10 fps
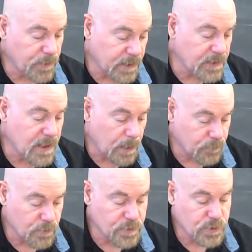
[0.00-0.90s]
the
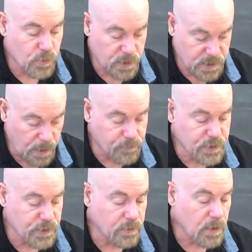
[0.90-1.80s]
kidnappers was up to,